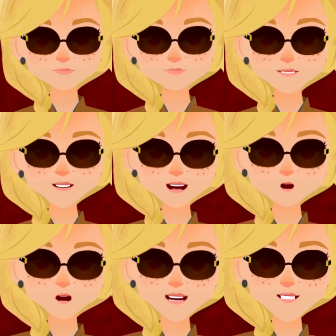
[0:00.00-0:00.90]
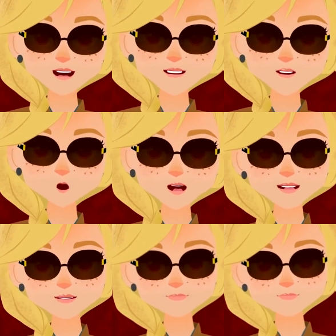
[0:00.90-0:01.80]
Kind of like how he was
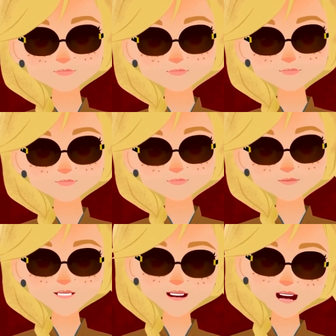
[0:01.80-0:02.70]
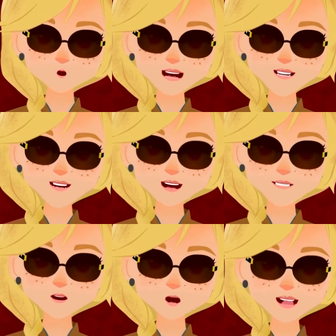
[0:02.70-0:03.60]
before. He's trying to make
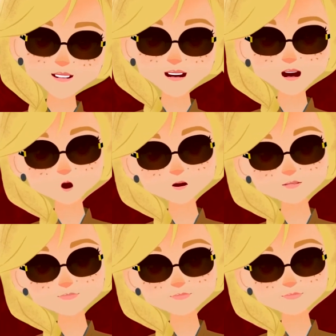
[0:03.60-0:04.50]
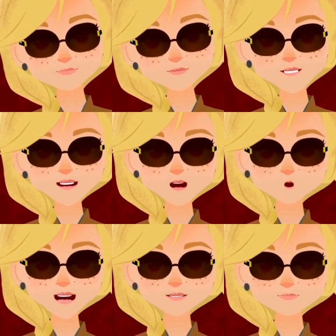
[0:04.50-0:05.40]
up for what he had done. But to
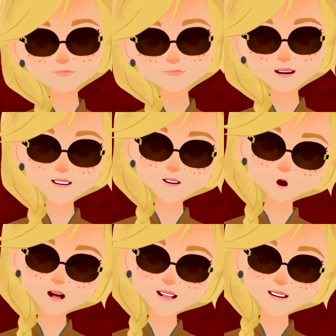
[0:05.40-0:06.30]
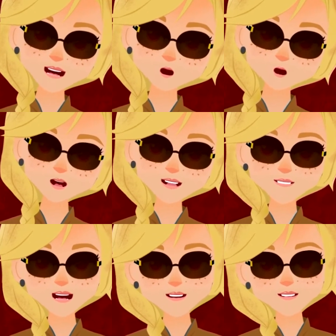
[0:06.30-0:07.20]
me, nothing he does makes a
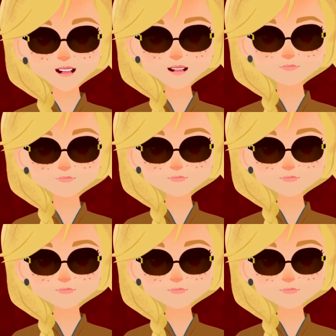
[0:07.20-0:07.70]
difference anymore.